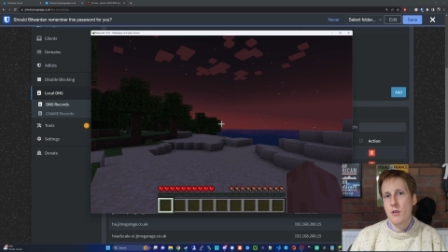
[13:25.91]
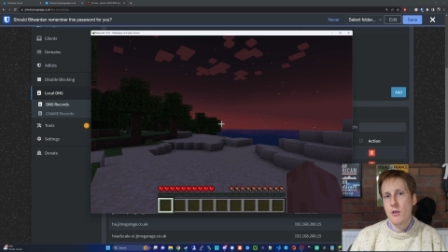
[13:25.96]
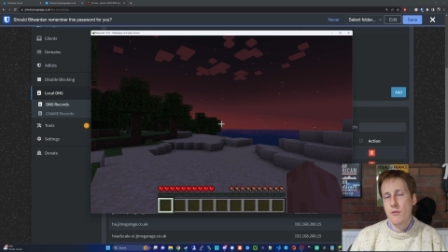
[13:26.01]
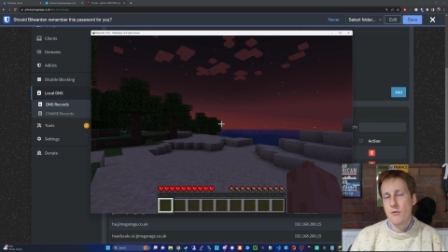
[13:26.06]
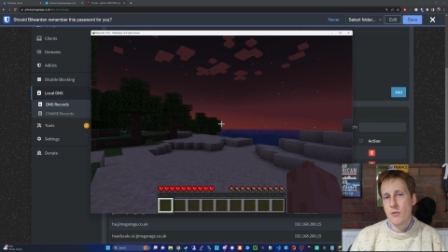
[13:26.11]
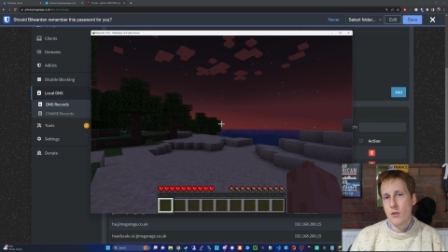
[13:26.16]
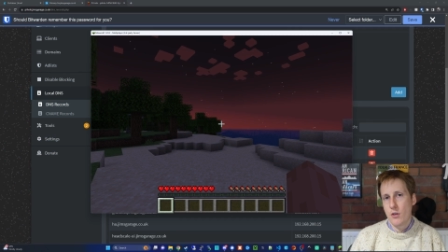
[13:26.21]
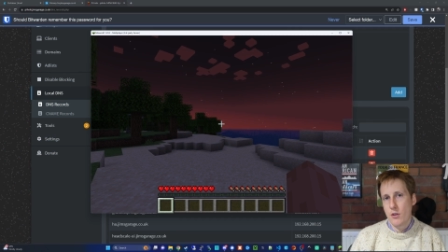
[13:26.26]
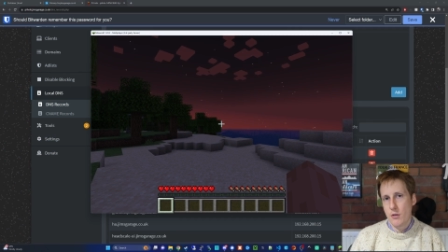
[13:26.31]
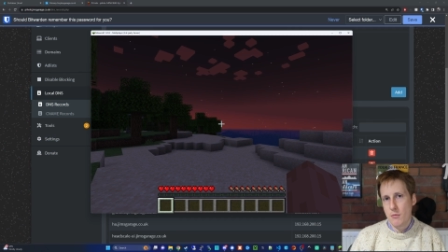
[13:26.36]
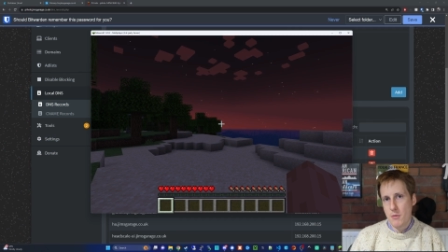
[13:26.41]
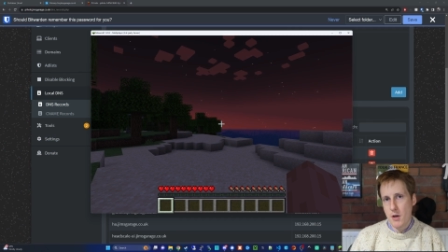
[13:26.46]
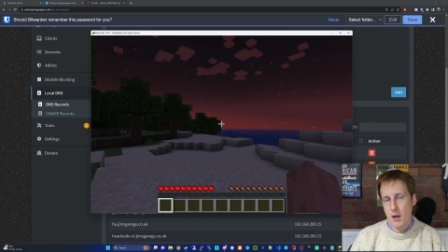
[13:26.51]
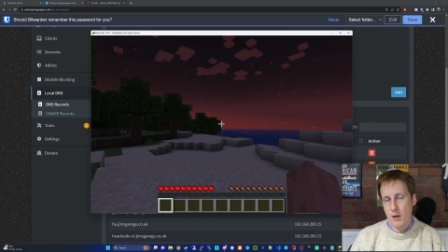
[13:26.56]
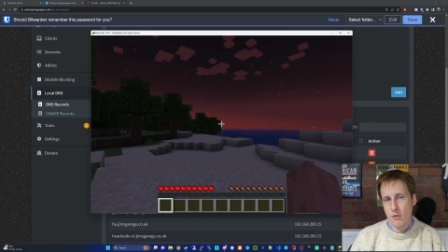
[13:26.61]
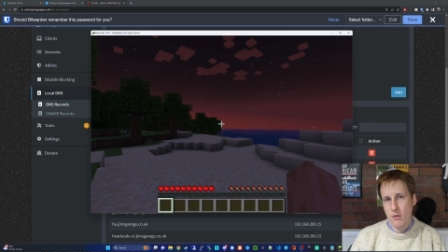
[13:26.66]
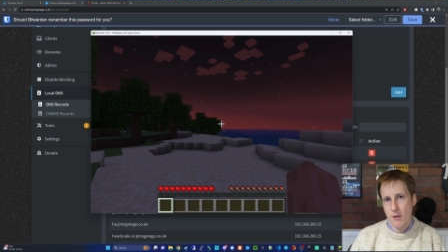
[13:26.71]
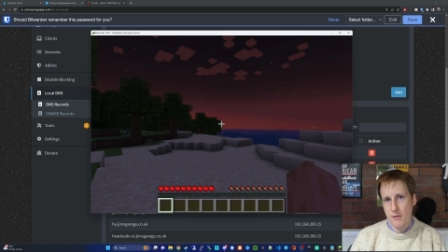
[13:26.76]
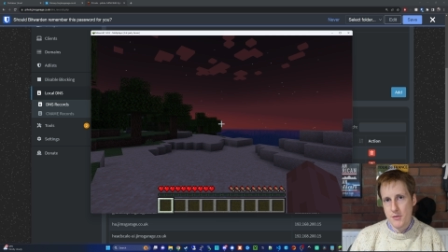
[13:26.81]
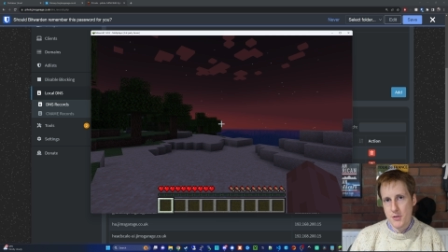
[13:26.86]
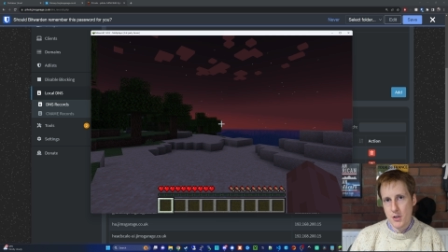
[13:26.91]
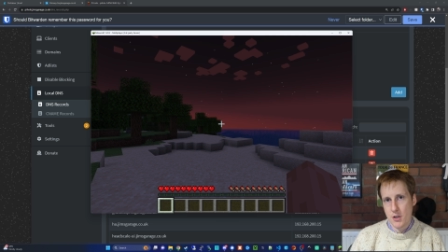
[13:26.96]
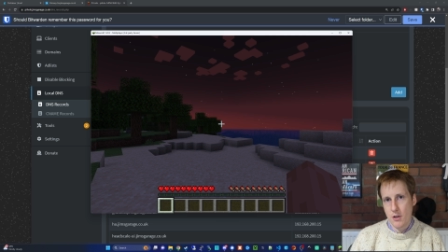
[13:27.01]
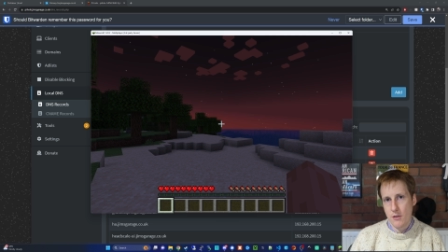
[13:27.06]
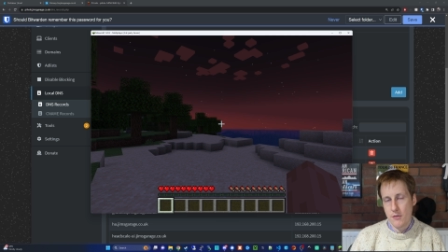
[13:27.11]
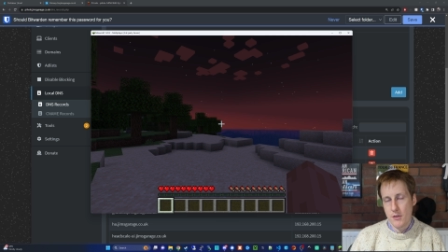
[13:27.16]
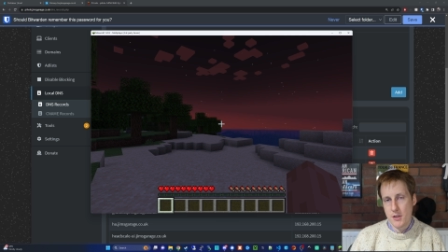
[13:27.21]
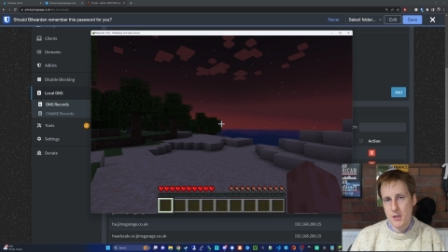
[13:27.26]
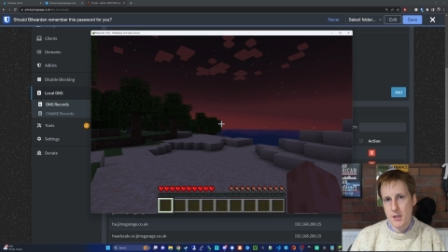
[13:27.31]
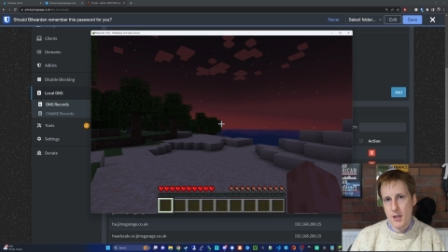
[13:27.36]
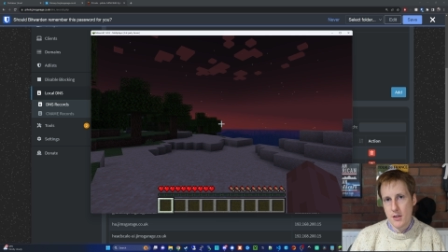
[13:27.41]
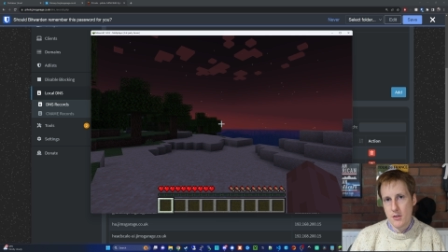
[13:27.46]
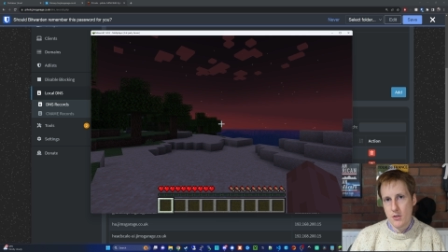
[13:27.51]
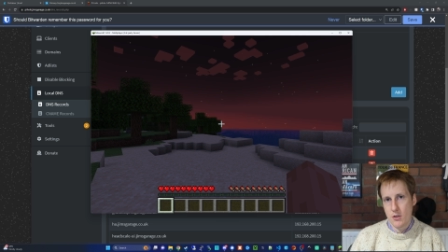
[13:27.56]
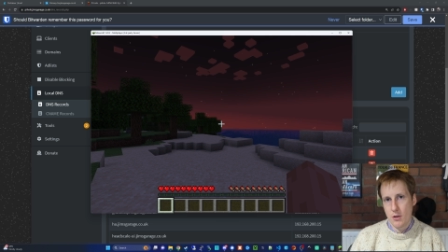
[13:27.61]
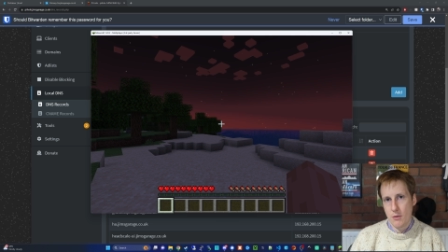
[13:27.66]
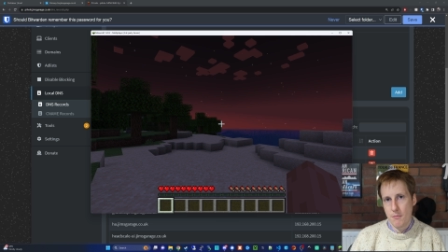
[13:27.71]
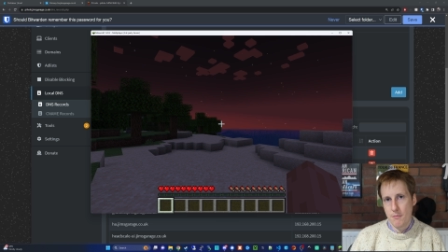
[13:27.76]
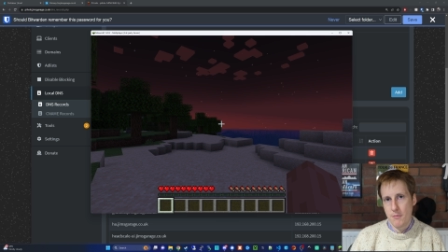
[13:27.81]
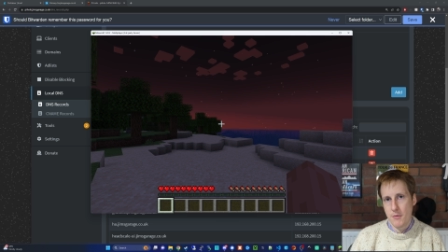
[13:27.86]
you've got your Minecraft server
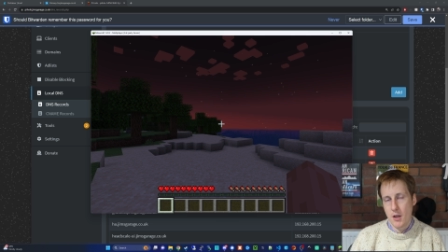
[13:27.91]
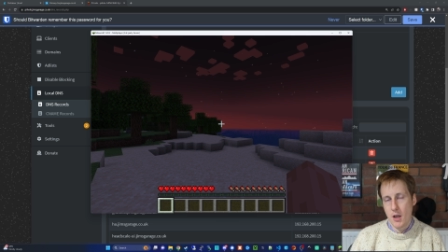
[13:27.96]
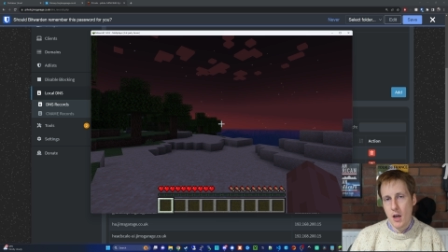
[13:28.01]
set up,